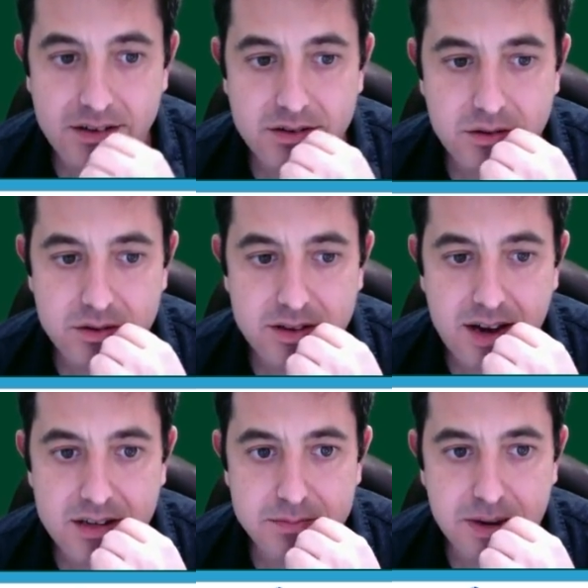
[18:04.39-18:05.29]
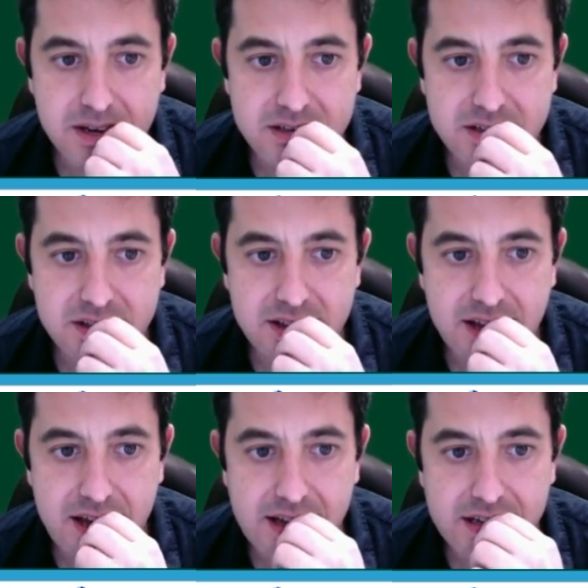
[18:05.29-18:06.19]
So 10 of spades to the
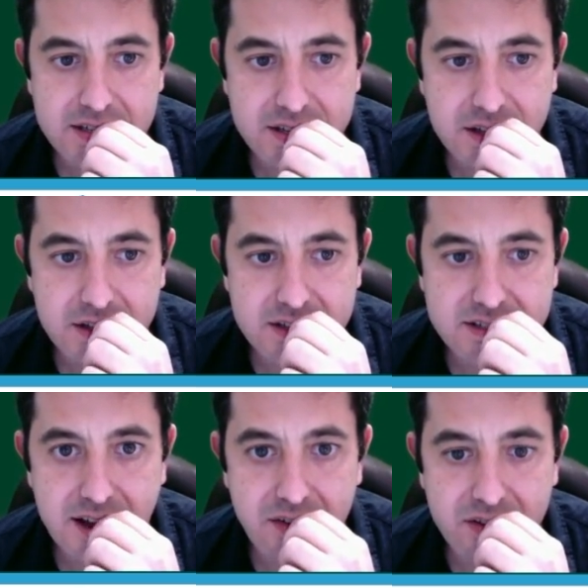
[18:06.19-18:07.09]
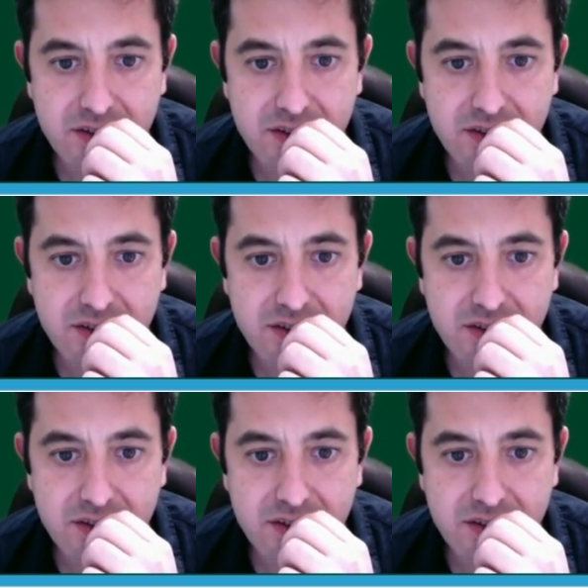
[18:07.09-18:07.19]
ace and then the 7.